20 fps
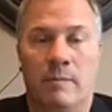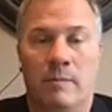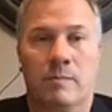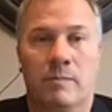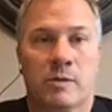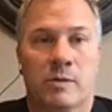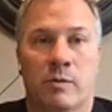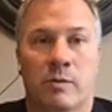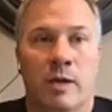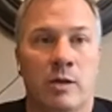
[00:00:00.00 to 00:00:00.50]

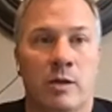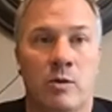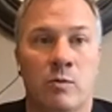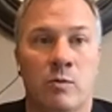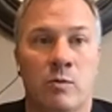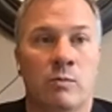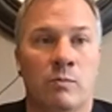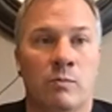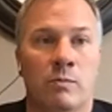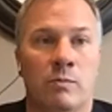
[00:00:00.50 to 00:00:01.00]
so that
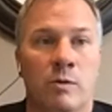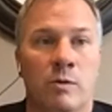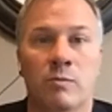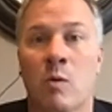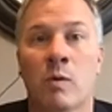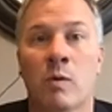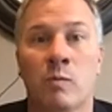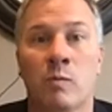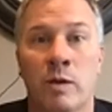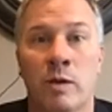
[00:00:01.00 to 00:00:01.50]
you
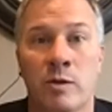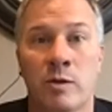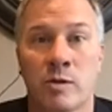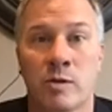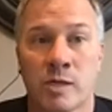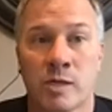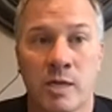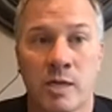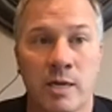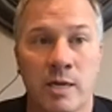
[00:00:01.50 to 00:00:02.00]
know it when
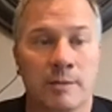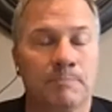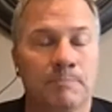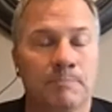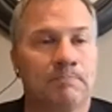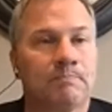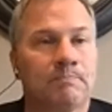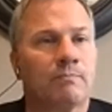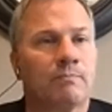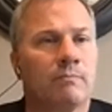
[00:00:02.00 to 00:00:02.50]
you see it.
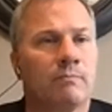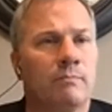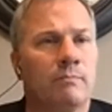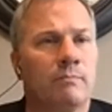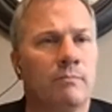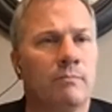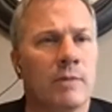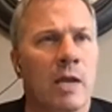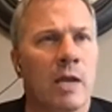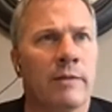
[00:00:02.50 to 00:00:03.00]

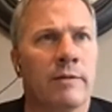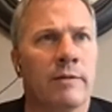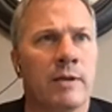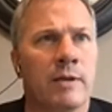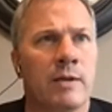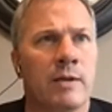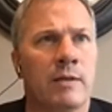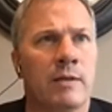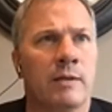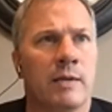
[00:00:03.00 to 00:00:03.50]

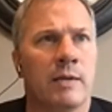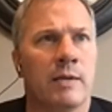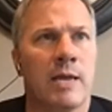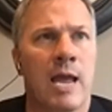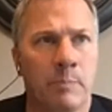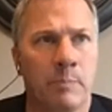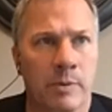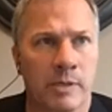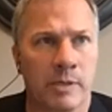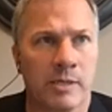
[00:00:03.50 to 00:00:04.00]
The
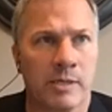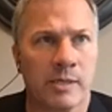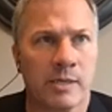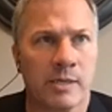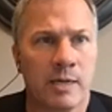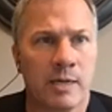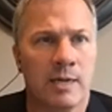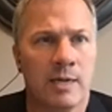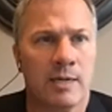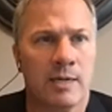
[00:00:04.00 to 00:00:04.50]

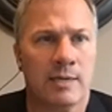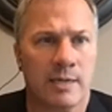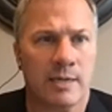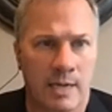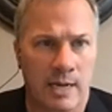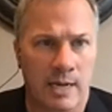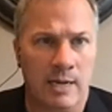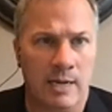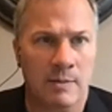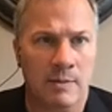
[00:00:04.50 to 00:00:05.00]
campus
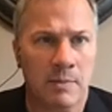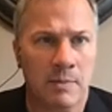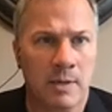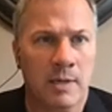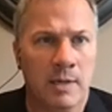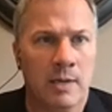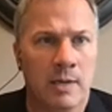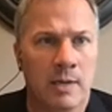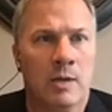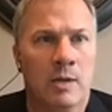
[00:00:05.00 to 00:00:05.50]
team
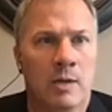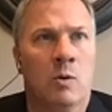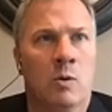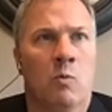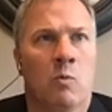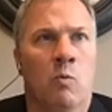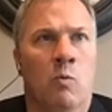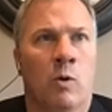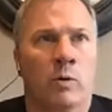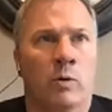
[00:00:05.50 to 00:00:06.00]

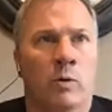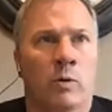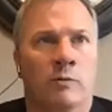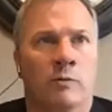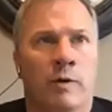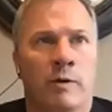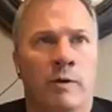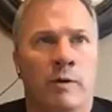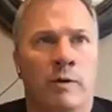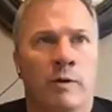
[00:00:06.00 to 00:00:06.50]
works
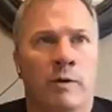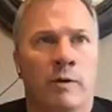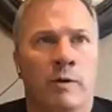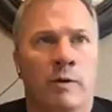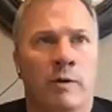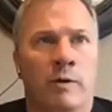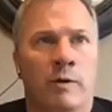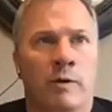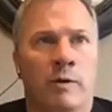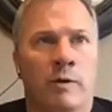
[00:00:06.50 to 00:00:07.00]
very
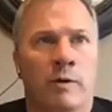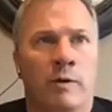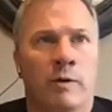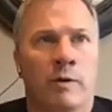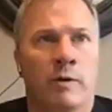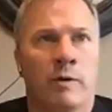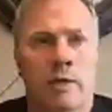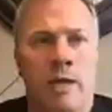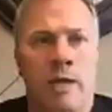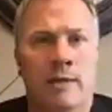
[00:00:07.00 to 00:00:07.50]
closely with
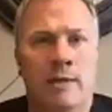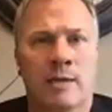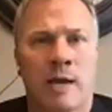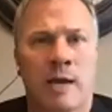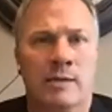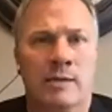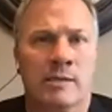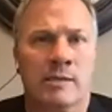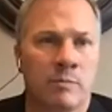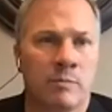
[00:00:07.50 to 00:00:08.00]
the
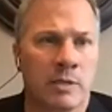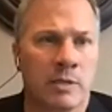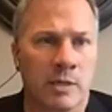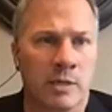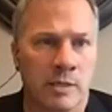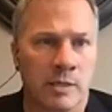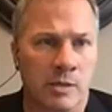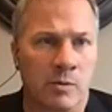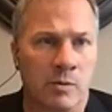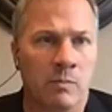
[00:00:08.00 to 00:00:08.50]

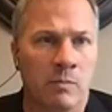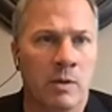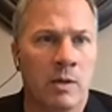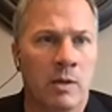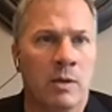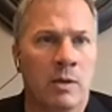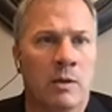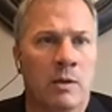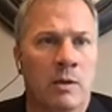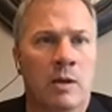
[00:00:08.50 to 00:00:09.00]
anti-Semitism